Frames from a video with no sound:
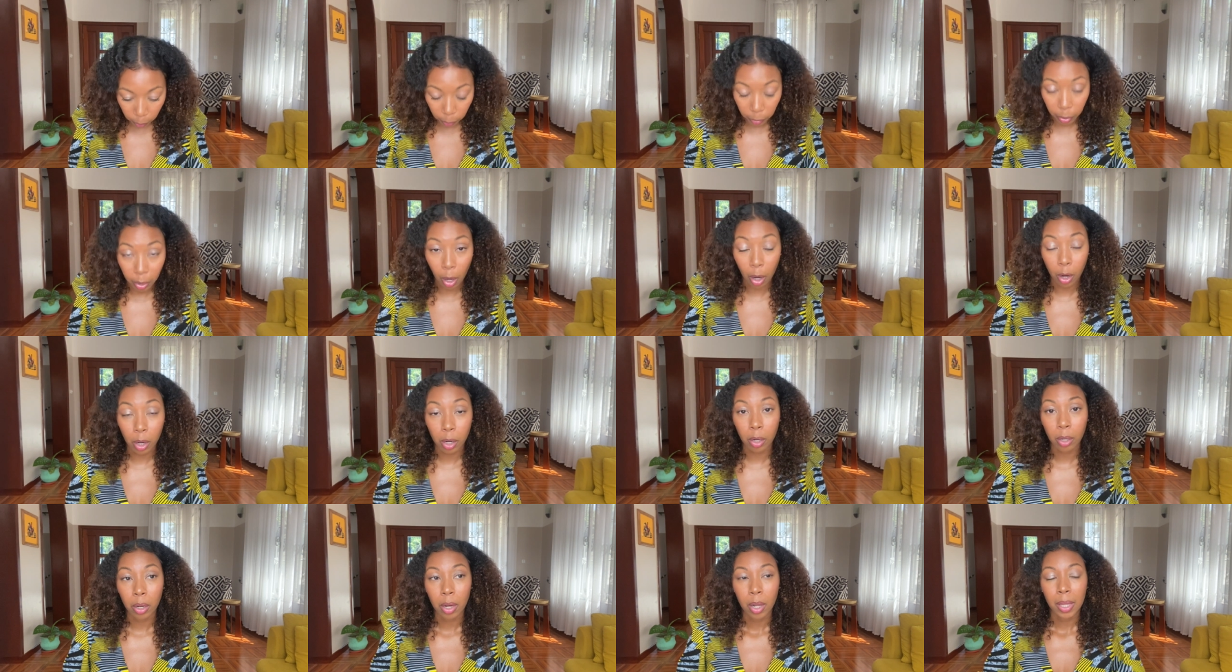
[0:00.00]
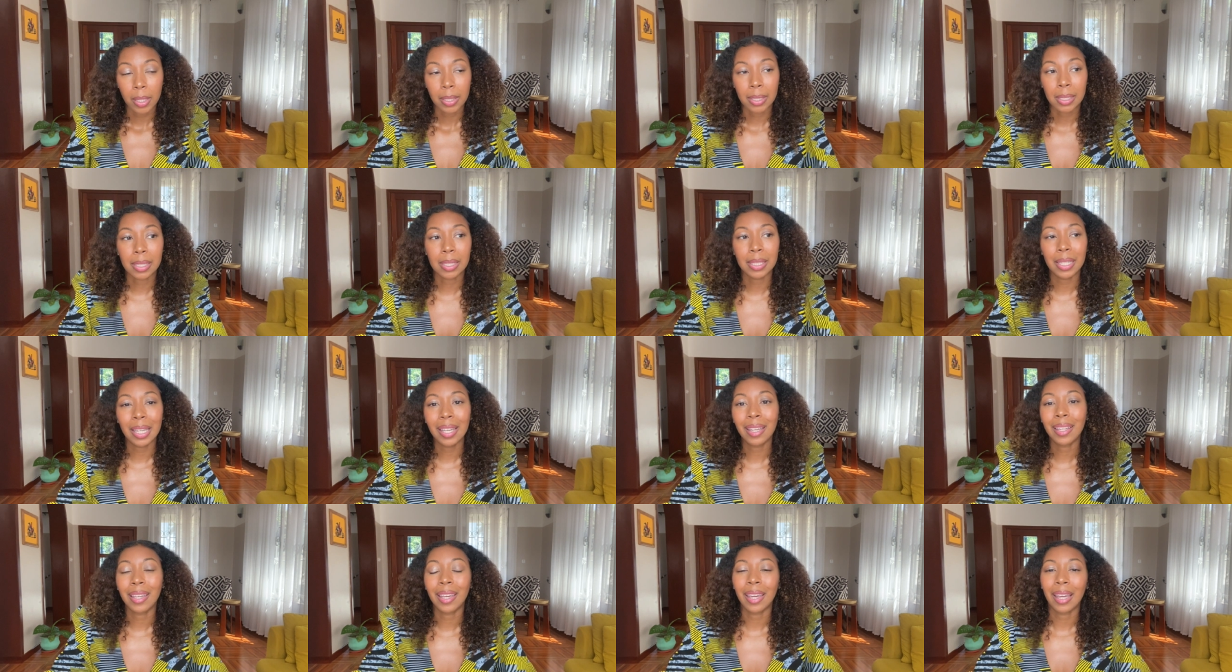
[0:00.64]
We are
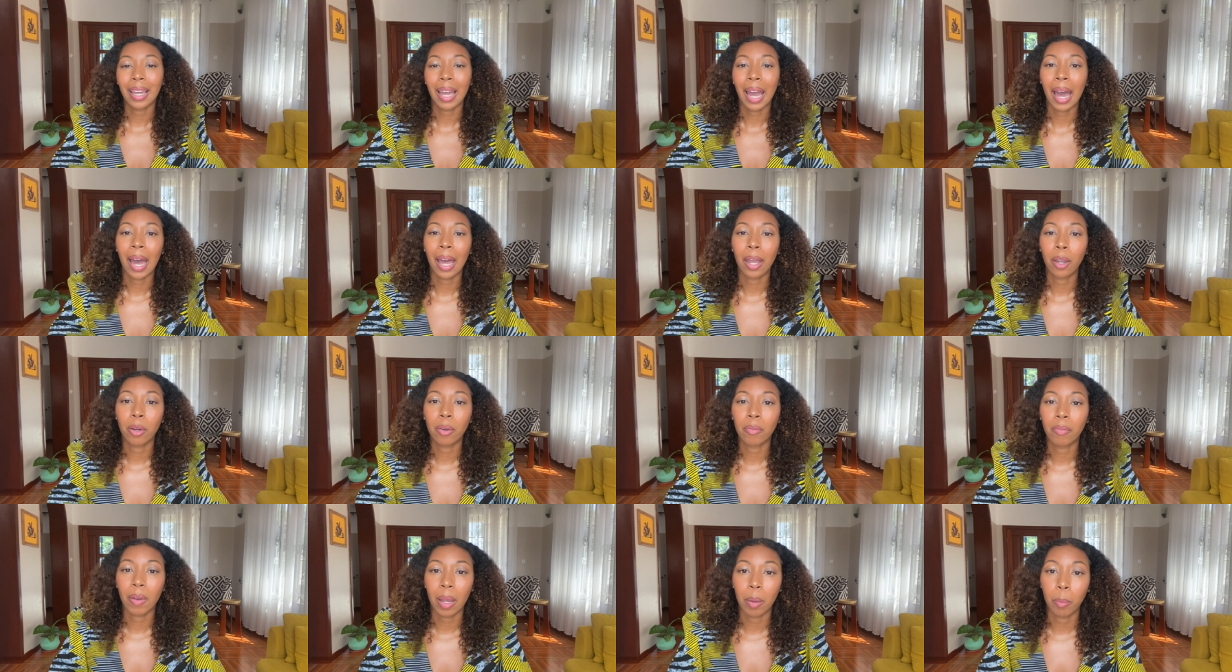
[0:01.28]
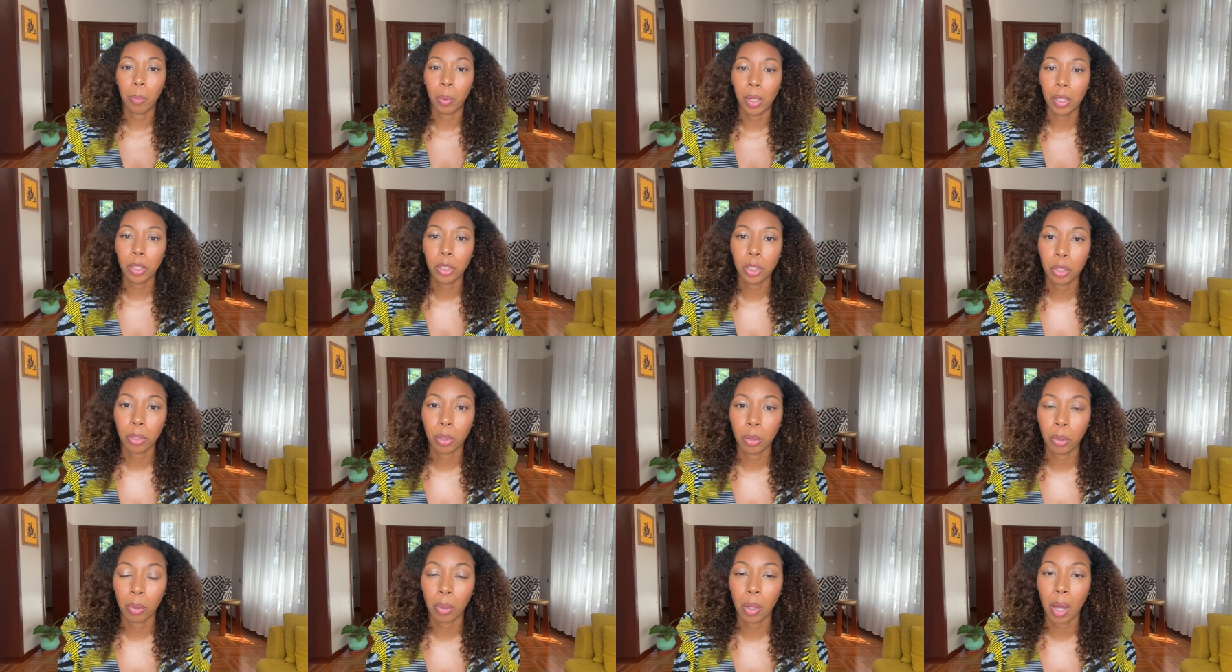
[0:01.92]
seeking higher
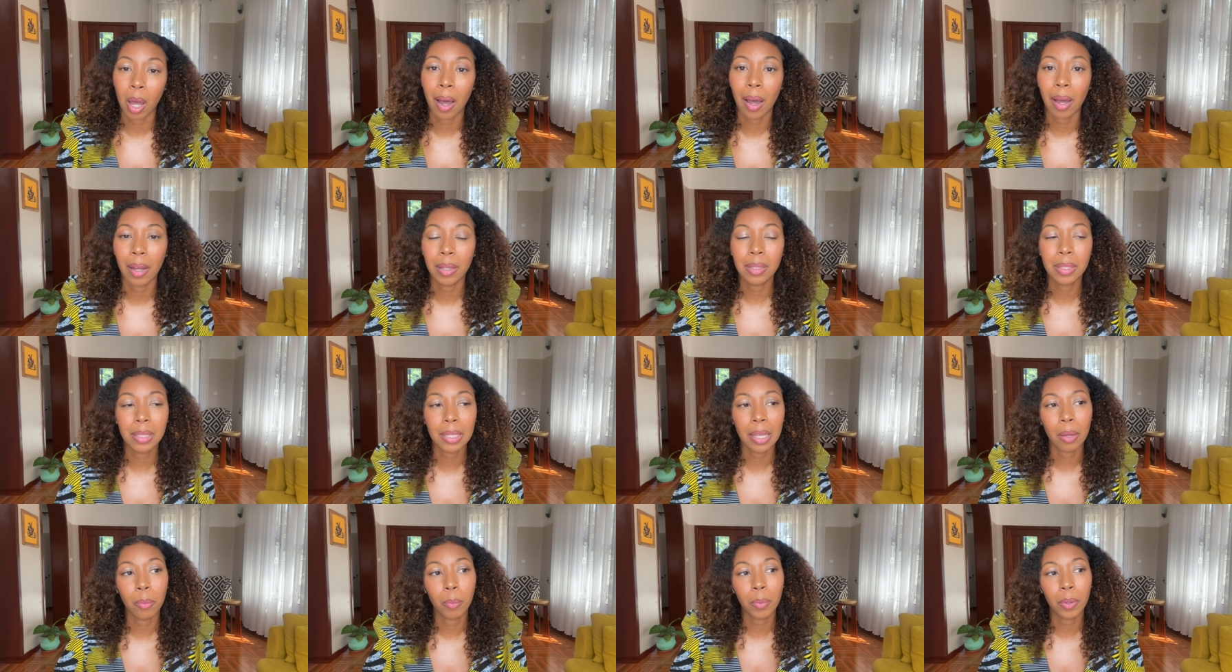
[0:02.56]
vibrational content.